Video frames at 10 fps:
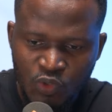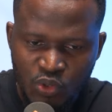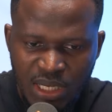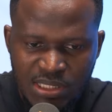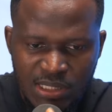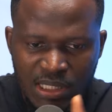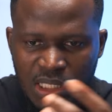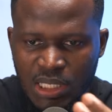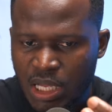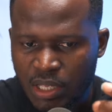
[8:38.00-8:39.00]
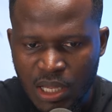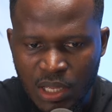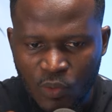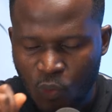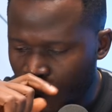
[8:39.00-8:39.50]
so that's exactly how
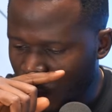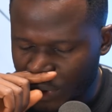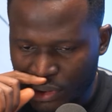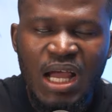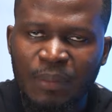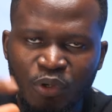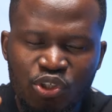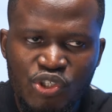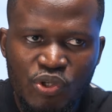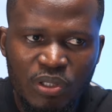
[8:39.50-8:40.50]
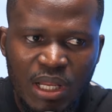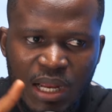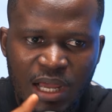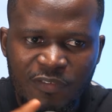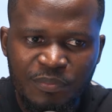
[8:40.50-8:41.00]
it works. I'm not sure that
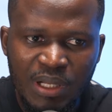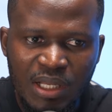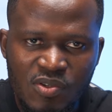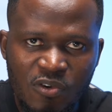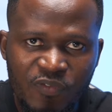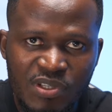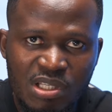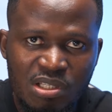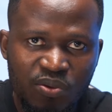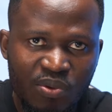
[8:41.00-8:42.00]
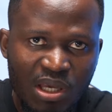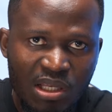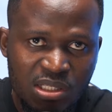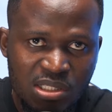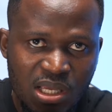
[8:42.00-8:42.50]
I have plans of visiting the
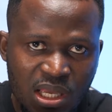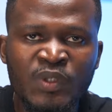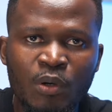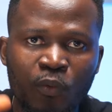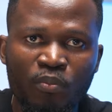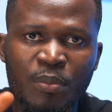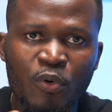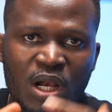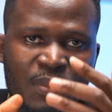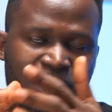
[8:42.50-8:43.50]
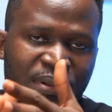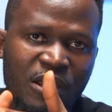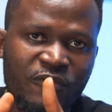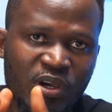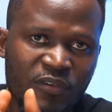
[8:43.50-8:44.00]
UK this year, but maybe when I'm
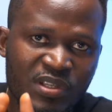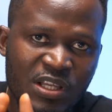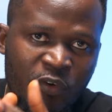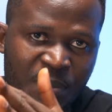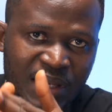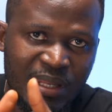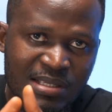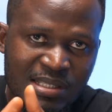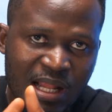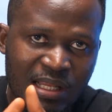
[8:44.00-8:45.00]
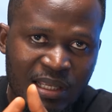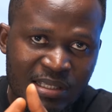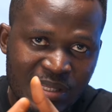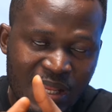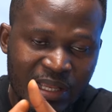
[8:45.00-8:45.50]
applying for a visa for my
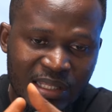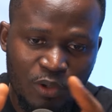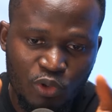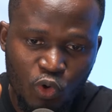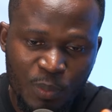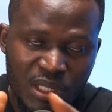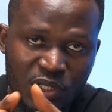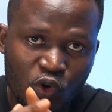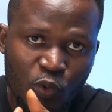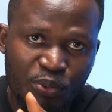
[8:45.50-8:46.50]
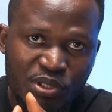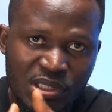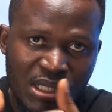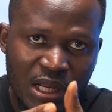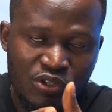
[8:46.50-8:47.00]
next client, I'll document the whole
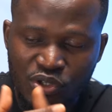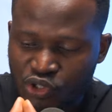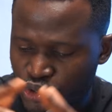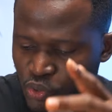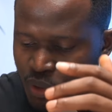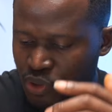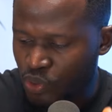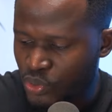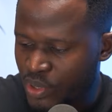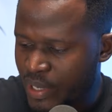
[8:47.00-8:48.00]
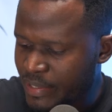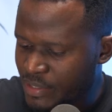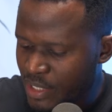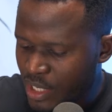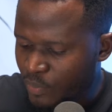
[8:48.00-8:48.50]
process and actually show it to you
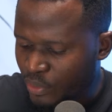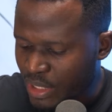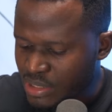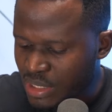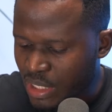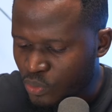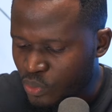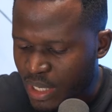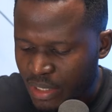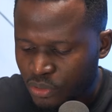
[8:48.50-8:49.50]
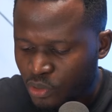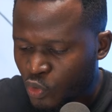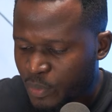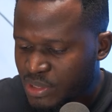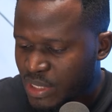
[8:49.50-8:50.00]
guys. But let's take a look at the
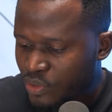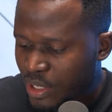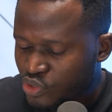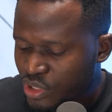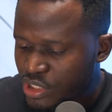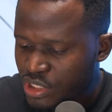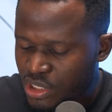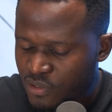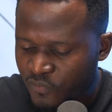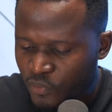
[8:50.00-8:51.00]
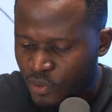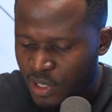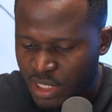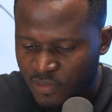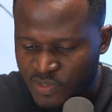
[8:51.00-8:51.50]
documents that you actually need for
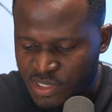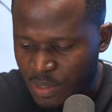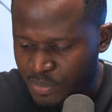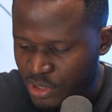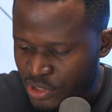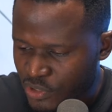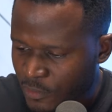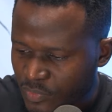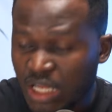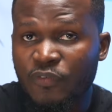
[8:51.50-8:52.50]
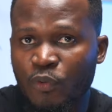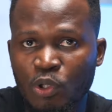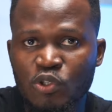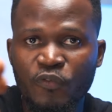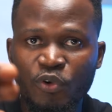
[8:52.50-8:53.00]
the visa application. And if you
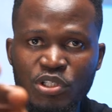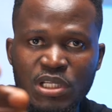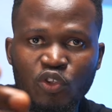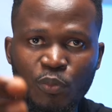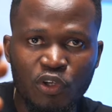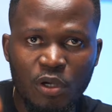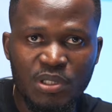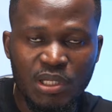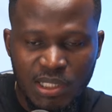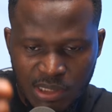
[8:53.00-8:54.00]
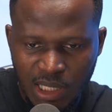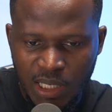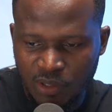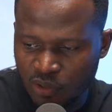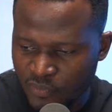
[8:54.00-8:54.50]
want to volunteer to become the next
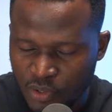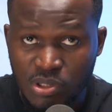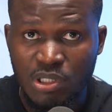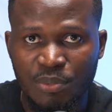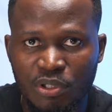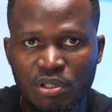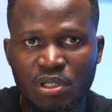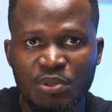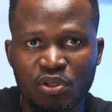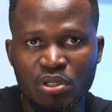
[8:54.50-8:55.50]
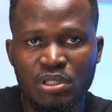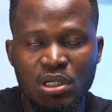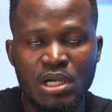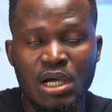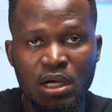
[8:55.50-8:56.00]
client, of course, let me know in
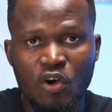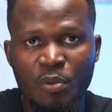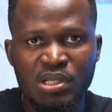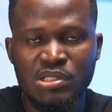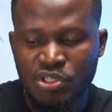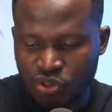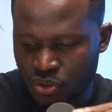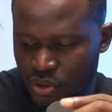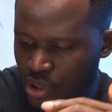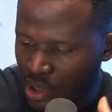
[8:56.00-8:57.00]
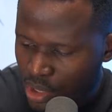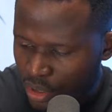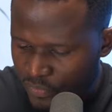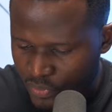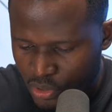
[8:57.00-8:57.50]
the comment section,
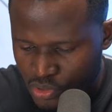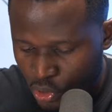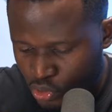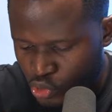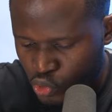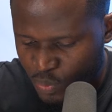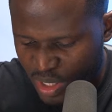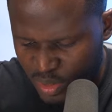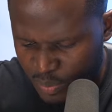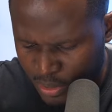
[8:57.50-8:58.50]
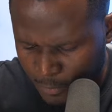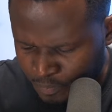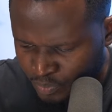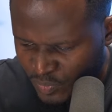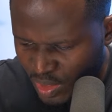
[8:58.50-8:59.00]
and of course, or just shoot me an email.
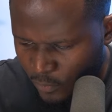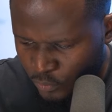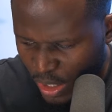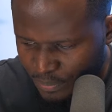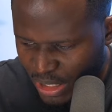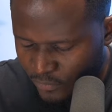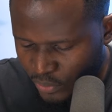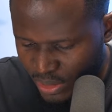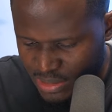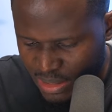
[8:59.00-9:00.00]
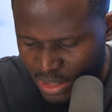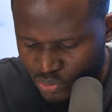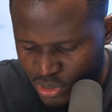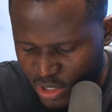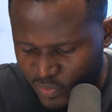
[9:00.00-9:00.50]
Now, to apply for a
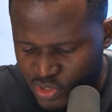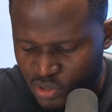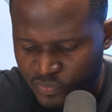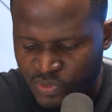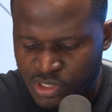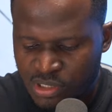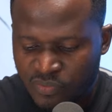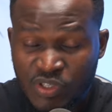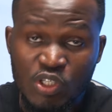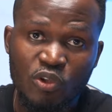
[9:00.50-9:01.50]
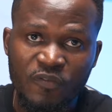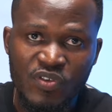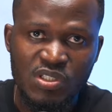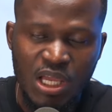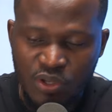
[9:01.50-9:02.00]
standard UK visitor
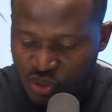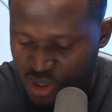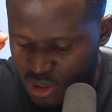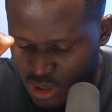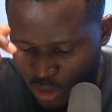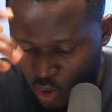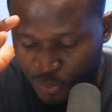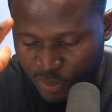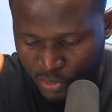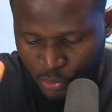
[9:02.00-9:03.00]
visa, you need a couple of